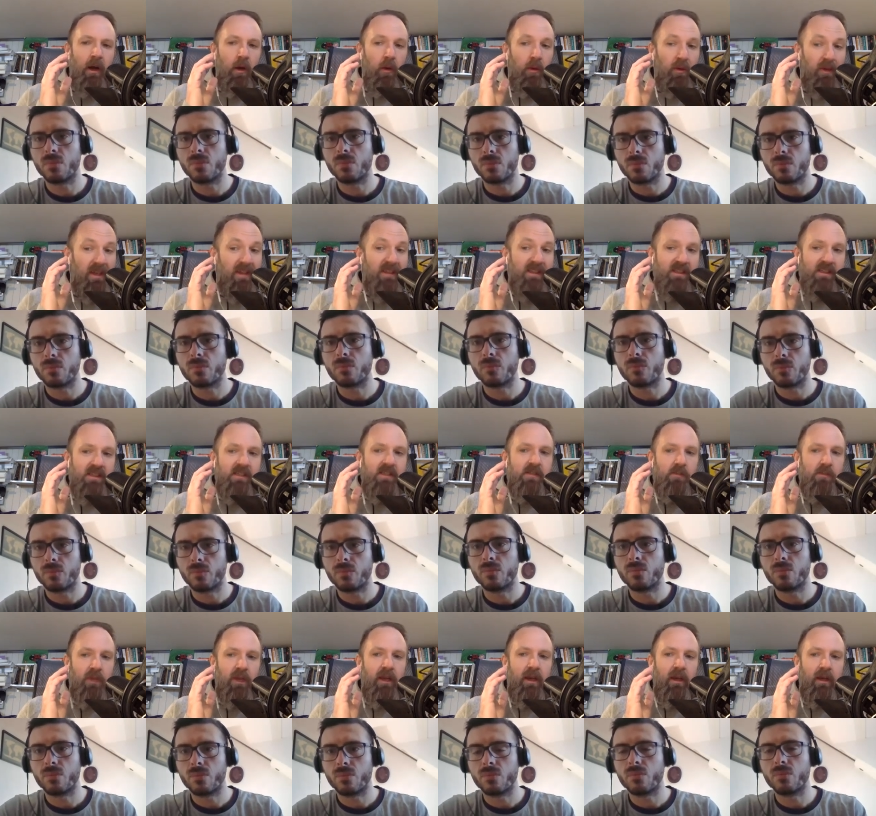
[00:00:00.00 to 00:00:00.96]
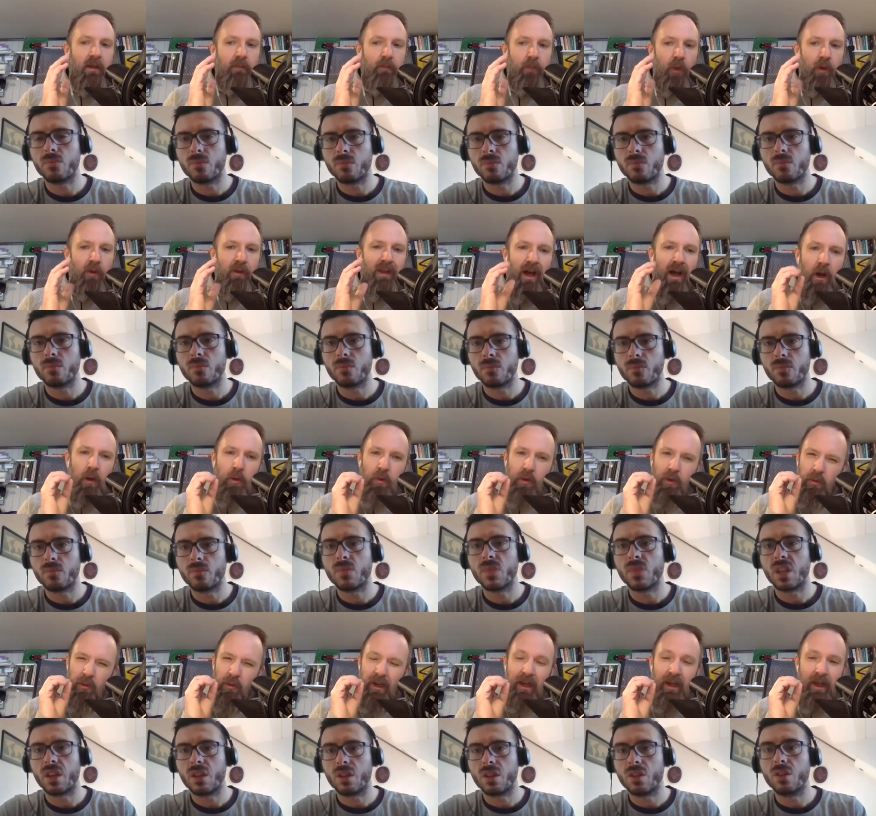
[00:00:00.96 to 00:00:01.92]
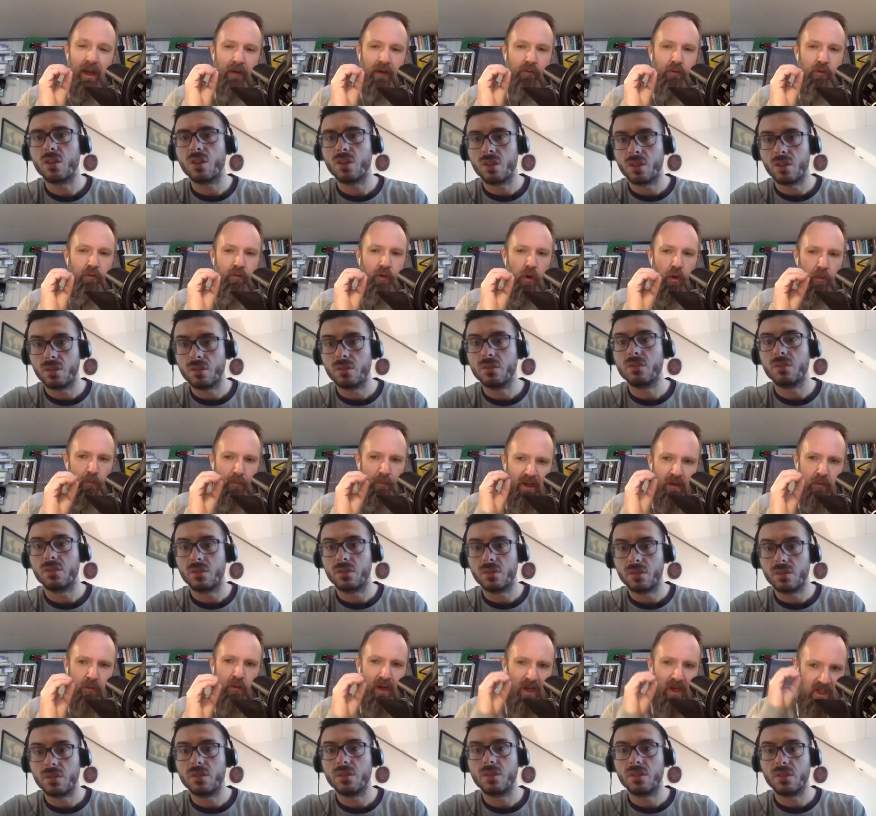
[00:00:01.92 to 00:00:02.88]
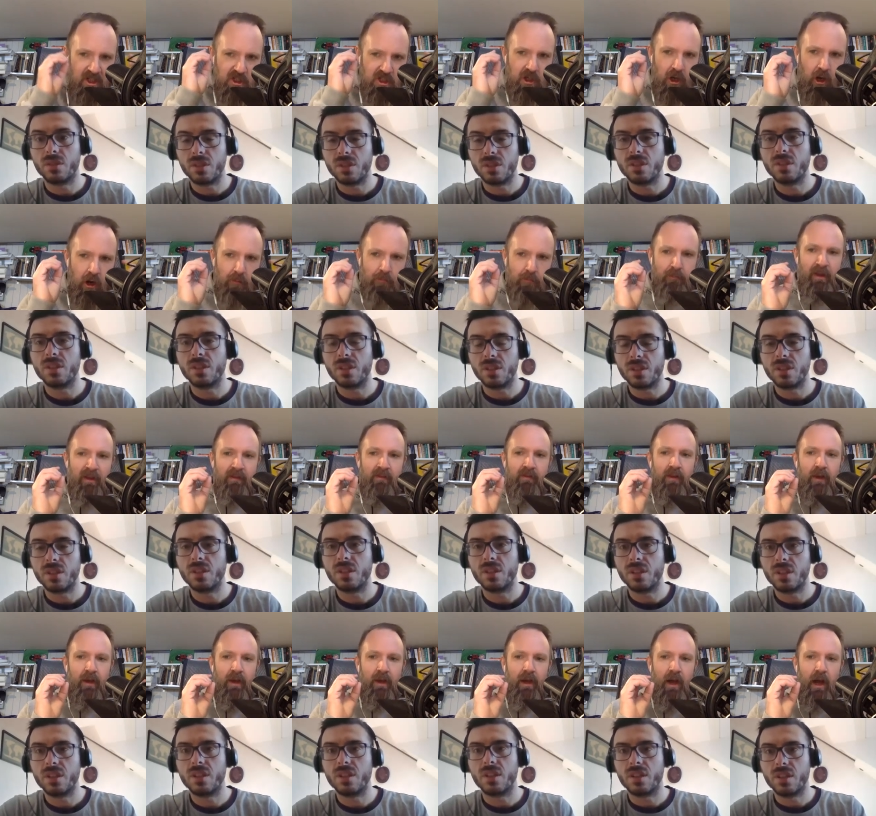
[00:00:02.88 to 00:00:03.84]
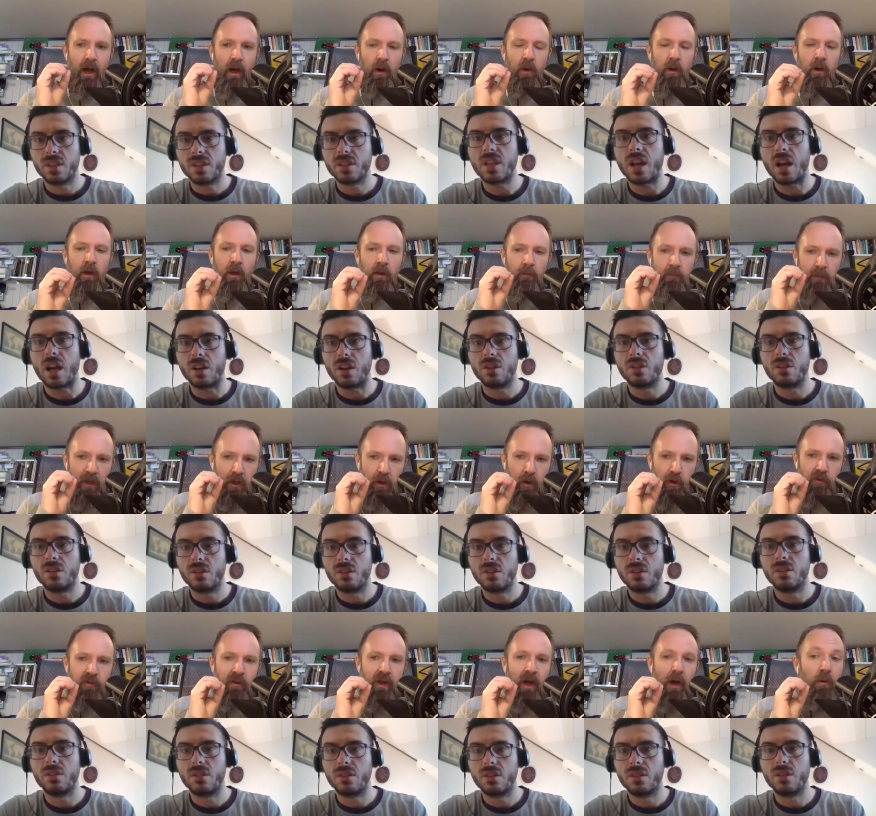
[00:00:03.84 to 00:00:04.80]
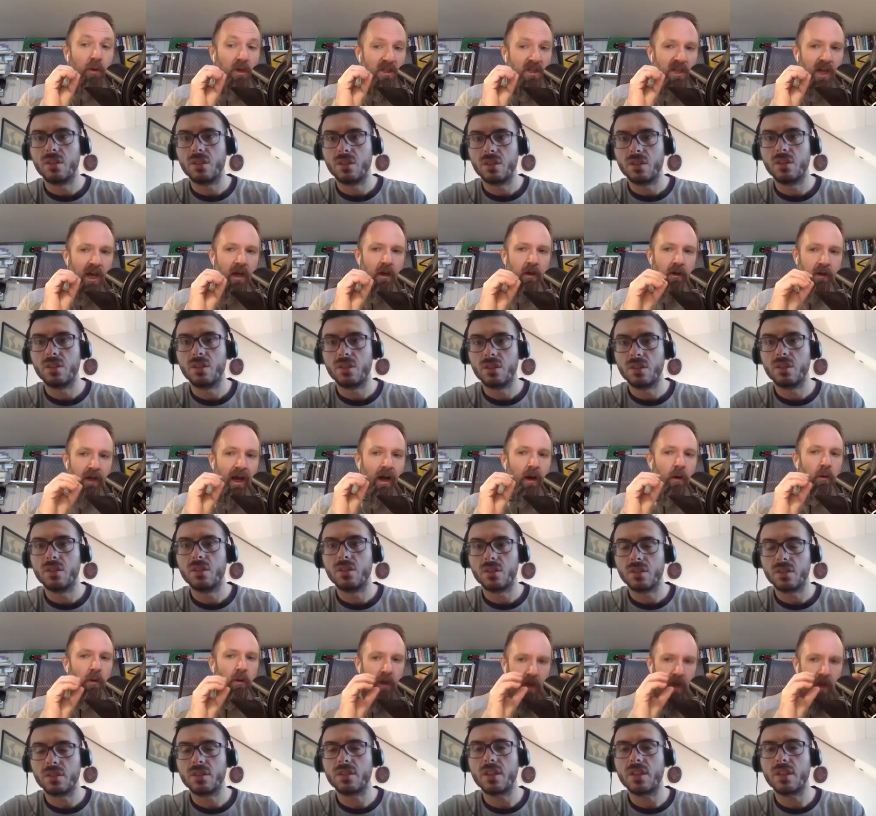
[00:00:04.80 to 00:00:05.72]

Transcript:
Speaker 1: this is really the point. Now we really have to be really sharp mentally now, because now we're tired. Now